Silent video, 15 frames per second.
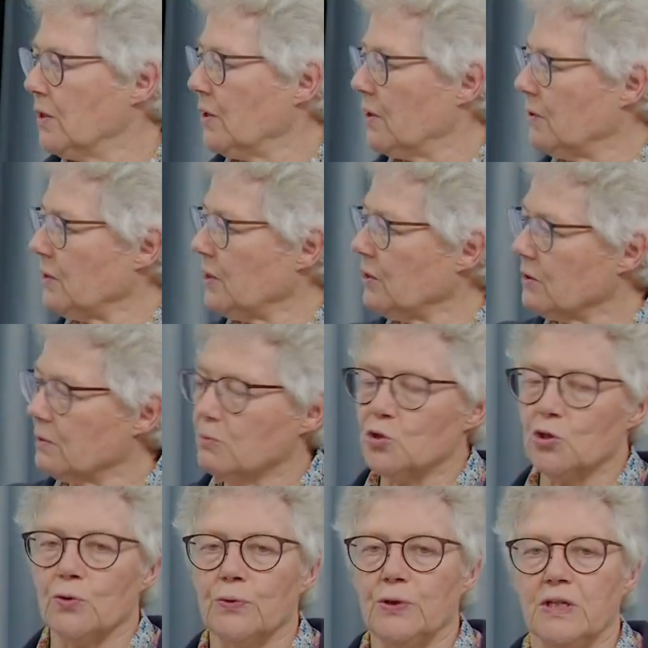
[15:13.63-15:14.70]
And here I'm
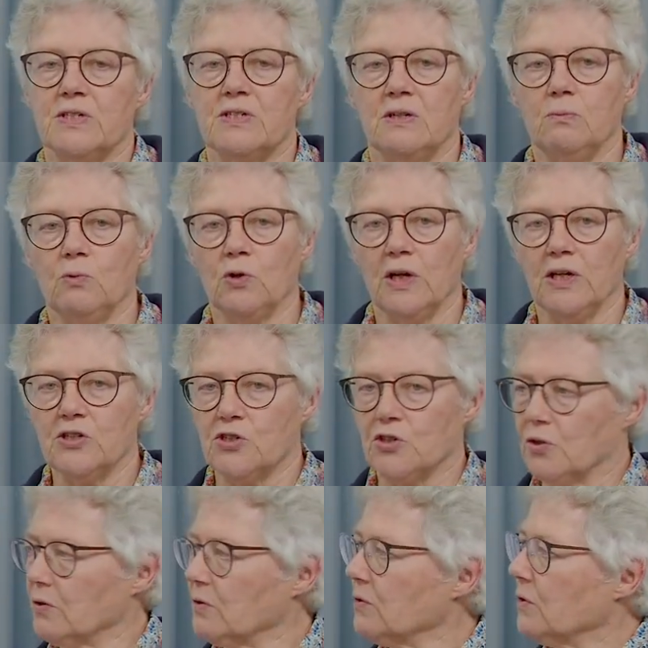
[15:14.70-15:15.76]
showing
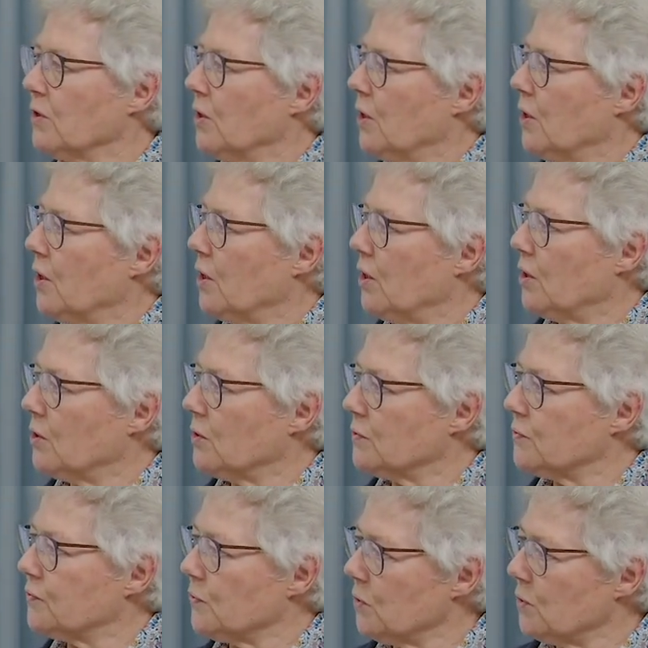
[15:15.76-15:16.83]
simulation
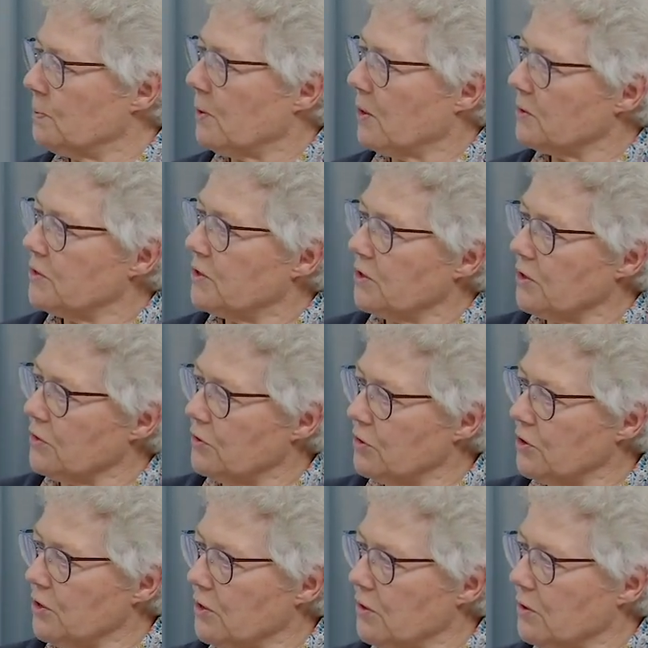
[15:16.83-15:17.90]
about
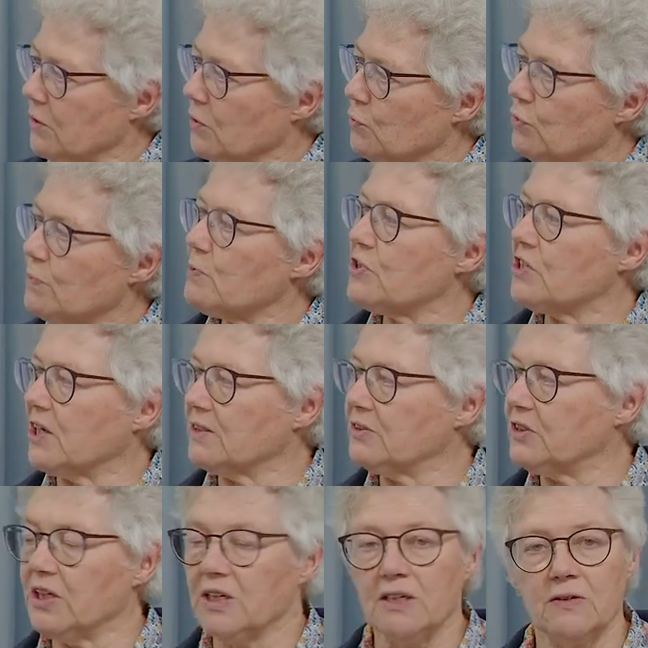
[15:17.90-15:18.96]

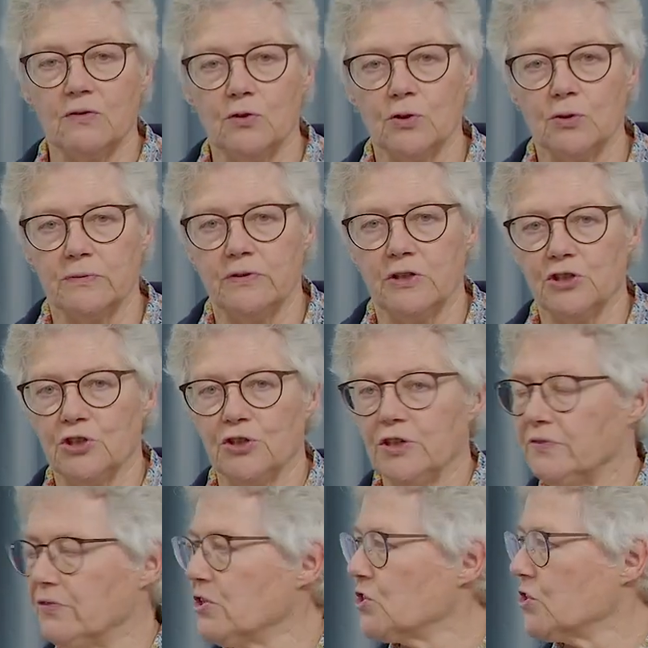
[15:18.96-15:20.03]
representing the conversion
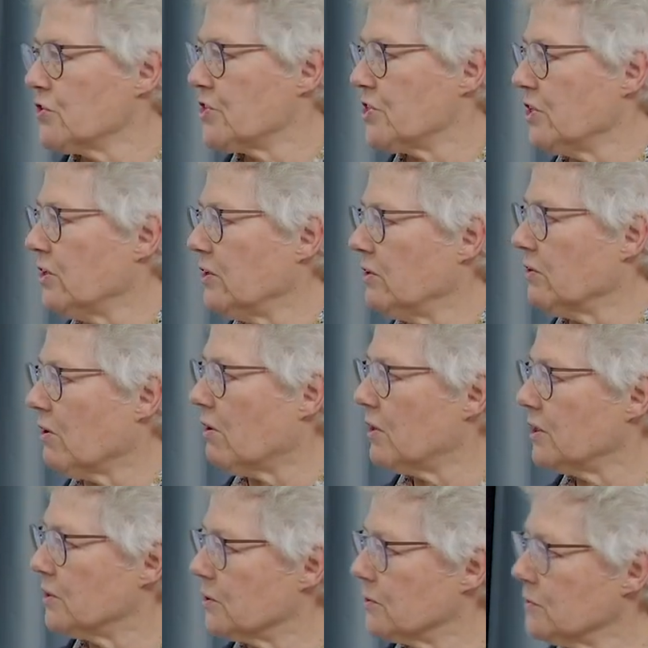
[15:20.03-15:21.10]
efficiency in
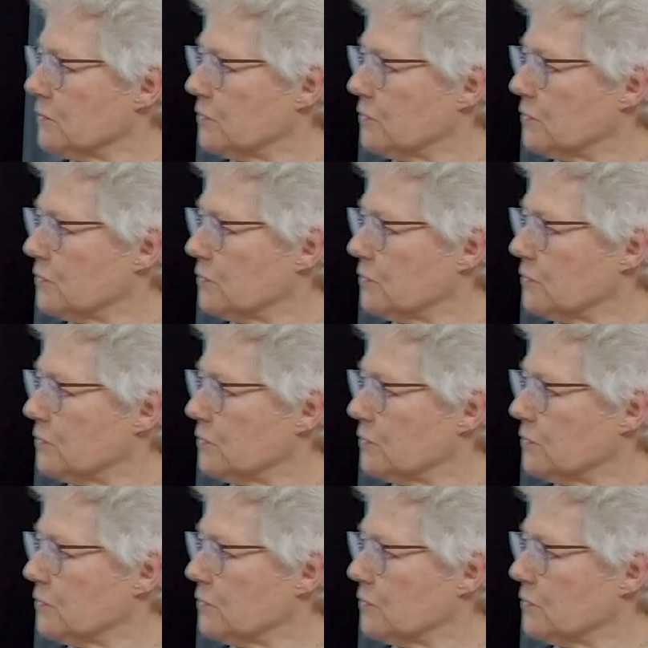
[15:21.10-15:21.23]
argon